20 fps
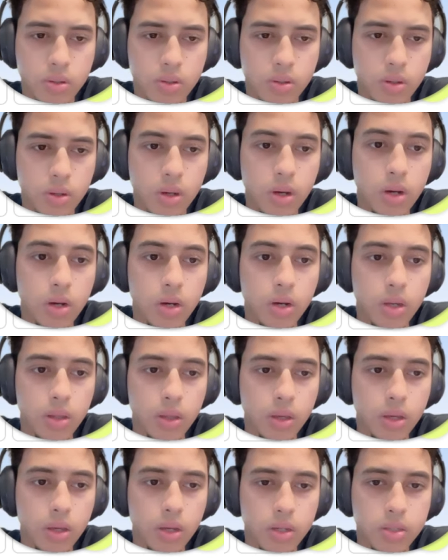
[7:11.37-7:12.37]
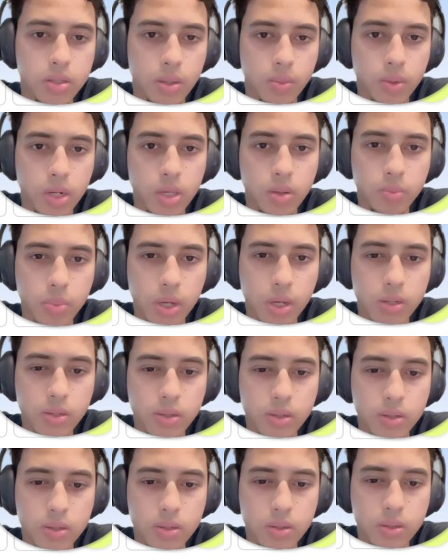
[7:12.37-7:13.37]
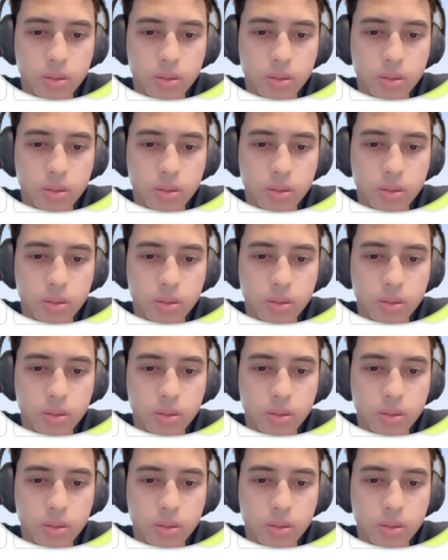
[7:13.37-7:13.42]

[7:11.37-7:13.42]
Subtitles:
The custom name patches.